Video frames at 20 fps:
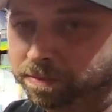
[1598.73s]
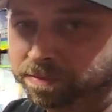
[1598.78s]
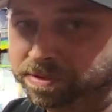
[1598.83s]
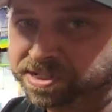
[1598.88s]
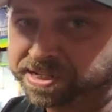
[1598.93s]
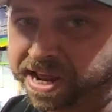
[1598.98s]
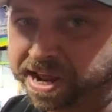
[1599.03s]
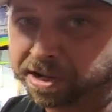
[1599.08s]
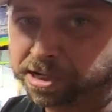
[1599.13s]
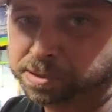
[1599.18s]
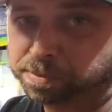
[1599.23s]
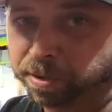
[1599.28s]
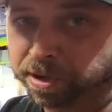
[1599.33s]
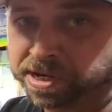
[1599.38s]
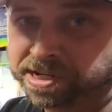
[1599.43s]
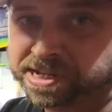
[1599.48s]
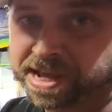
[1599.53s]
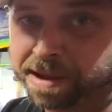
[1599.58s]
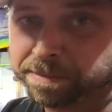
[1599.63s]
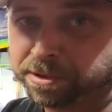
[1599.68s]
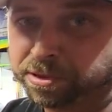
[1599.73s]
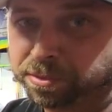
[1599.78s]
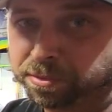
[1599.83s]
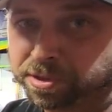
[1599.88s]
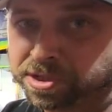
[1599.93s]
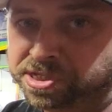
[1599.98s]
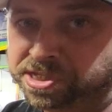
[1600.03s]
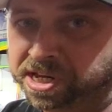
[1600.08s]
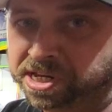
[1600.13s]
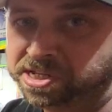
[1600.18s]
static springs got me through
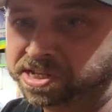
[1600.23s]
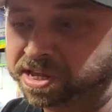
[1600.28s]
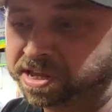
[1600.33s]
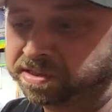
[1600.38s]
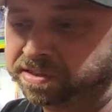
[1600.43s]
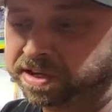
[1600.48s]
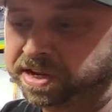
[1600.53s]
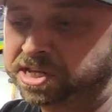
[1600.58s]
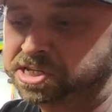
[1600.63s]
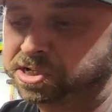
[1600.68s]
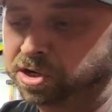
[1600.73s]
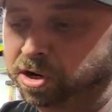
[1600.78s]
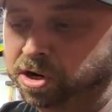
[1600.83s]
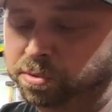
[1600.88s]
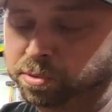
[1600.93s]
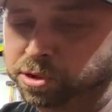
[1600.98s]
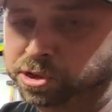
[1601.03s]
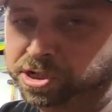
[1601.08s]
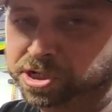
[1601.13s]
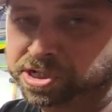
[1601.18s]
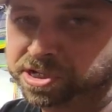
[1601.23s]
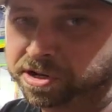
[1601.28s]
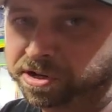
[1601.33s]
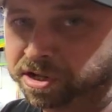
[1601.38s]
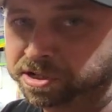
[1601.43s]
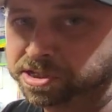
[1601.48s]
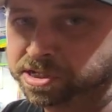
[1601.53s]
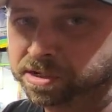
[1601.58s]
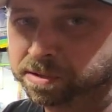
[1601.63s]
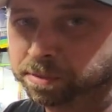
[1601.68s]
the 60. Then I started with just the
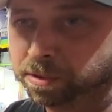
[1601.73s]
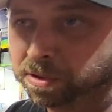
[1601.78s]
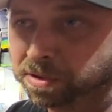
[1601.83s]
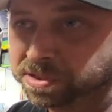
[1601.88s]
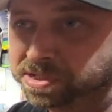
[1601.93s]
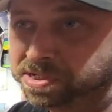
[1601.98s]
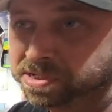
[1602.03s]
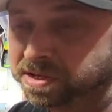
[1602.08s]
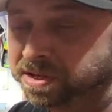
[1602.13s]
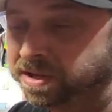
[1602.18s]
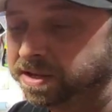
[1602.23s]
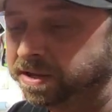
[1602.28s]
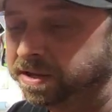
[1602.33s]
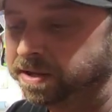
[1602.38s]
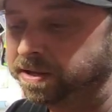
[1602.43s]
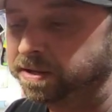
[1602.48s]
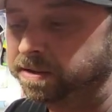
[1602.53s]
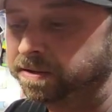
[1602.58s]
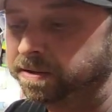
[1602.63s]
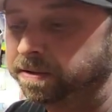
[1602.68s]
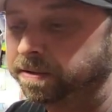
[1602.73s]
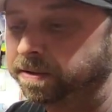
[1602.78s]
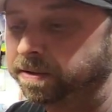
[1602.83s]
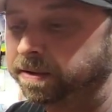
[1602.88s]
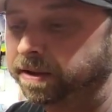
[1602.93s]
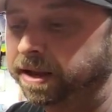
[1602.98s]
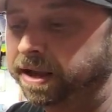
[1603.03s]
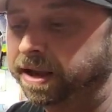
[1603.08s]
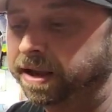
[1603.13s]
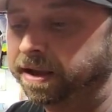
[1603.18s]
nuts and the bolts.
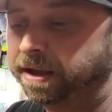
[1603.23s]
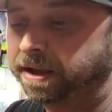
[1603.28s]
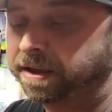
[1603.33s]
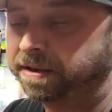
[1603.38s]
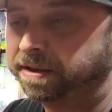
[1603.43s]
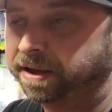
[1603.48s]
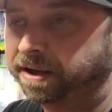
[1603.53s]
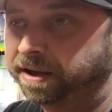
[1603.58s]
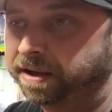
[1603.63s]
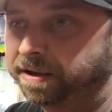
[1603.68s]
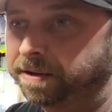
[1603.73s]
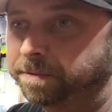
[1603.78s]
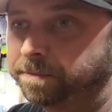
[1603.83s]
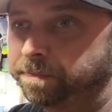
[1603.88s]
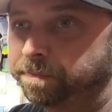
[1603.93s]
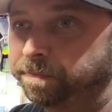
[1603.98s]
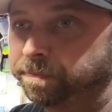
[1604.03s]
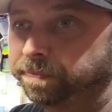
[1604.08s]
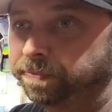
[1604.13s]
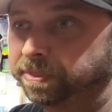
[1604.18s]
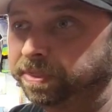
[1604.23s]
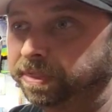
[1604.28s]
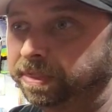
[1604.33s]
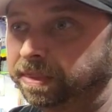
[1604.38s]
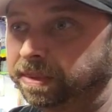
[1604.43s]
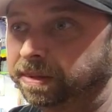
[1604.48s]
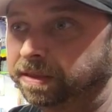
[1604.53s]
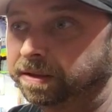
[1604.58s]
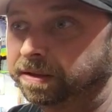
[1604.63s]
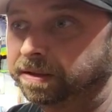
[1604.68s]
And I
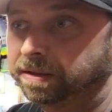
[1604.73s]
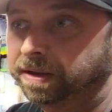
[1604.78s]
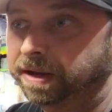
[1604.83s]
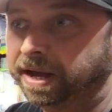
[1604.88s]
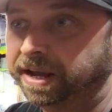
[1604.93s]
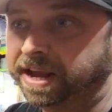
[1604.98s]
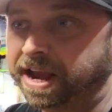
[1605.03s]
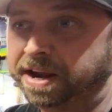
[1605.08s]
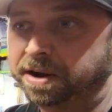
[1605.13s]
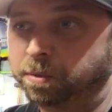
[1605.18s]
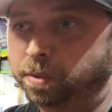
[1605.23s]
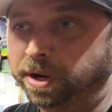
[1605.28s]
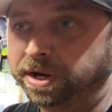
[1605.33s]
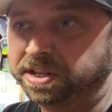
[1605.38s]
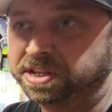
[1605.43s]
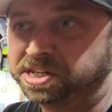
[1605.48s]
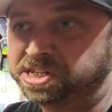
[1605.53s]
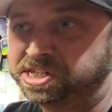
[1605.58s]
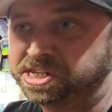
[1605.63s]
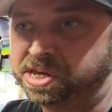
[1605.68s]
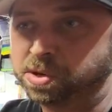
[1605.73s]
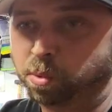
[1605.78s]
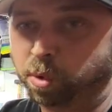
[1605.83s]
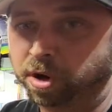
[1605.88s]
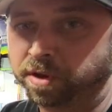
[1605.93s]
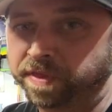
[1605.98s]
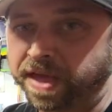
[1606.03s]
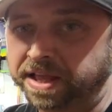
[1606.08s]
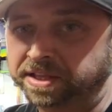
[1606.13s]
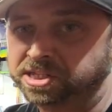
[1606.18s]
kind of wanted to see
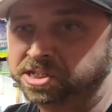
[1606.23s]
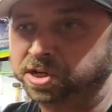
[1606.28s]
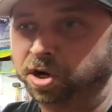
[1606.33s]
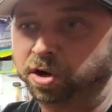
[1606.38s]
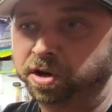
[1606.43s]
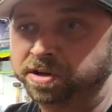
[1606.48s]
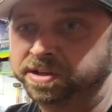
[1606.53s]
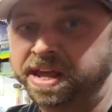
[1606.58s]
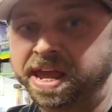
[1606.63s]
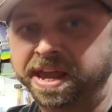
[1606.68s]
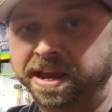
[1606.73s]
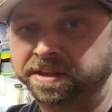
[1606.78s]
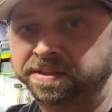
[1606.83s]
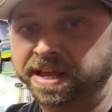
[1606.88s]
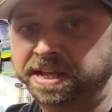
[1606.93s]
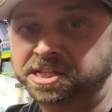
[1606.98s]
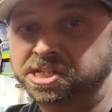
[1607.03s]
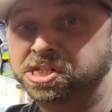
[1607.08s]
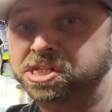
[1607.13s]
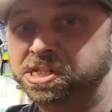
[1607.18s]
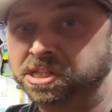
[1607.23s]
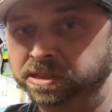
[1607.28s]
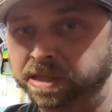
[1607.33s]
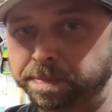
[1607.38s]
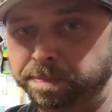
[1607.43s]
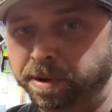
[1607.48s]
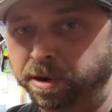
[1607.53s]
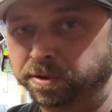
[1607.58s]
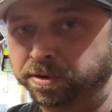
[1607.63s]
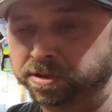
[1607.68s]
where that started taking that
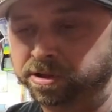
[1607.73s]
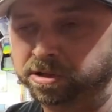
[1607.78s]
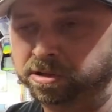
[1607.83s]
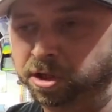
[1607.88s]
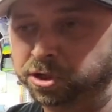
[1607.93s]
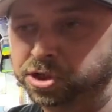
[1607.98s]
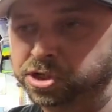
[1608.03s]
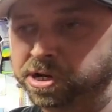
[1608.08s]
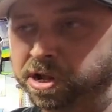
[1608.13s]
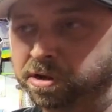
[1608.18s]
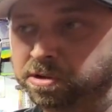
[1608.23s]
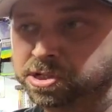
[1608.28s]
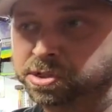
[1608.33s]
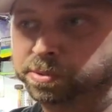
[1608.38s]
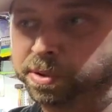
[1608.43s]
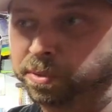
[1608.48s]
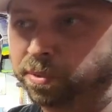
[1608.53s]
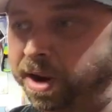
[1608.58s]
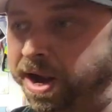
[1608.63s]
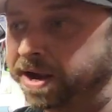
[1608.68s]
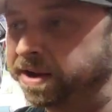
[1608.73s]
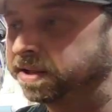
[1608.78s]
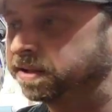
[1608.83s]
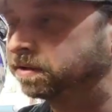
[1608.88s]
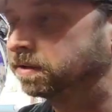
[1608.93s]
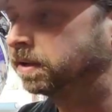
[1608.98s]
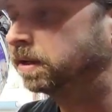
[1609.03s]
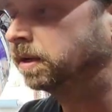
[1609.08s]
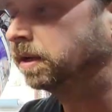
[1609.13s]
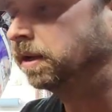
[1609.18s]
slip out of the clutch now. So we ran it,
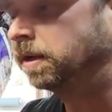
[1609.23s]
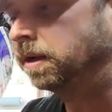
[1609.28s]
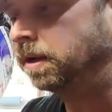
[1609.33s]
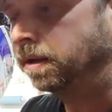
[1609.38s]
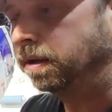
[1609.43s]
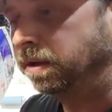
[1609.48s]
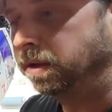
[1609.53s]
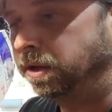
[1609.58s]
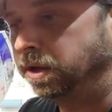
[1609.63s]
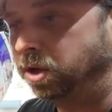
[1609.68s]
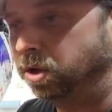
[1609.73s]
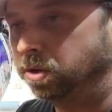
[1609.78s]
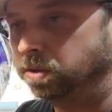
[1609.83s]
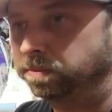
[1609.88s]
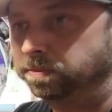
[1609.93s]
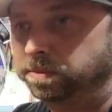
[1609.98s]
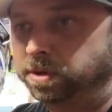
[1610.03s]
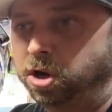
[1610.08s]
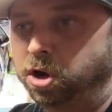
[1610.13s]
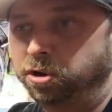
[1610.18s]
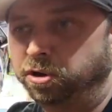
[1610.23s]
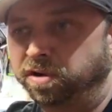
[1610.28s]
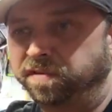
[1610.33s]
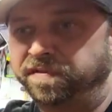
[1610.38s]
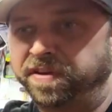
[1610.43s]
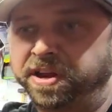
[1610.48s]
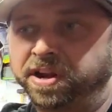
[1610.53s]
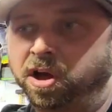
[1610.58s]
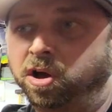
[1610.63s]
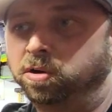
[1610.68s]
100
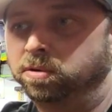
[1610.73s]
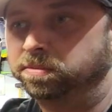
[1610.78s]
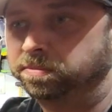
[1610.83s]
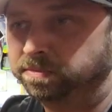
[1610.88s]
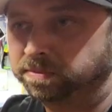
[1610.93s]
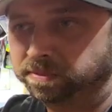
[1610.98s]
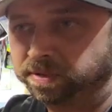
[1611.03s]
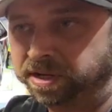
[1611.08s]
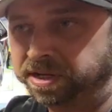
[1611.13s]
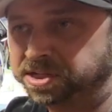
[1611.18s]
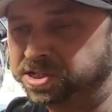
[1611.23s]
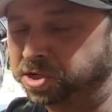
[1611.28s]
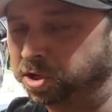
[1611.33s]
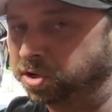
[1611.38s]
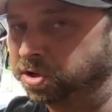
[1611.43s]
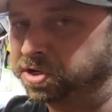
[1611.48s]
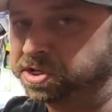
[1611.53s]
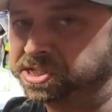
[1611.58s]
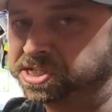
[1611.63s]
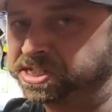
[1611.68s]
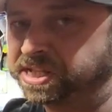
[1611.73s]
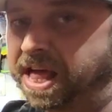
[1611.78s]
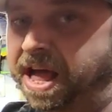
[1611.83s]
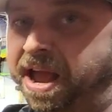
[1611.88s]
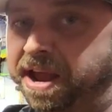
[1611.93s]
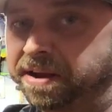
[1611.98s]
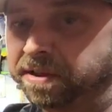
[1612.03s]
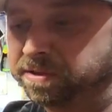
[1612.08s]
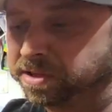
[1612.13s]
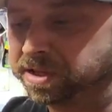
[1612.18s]
feet out. It started to
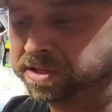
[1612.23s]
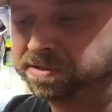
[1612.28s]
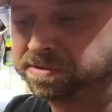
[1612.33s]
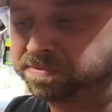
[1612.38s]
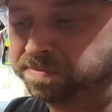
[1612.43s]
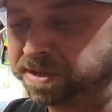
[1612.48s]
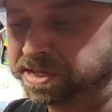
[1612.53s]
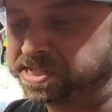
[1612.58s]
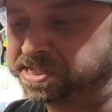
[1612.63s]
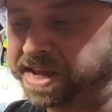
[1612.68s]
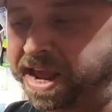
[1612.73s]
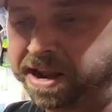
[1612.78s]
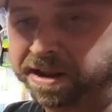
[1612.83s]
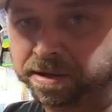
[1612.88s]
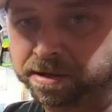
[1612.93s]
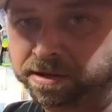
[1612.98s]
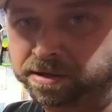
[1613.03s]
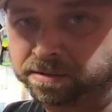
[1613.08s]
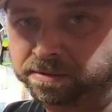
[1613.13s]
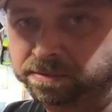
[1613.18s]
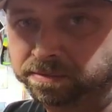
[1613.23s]
slide. My static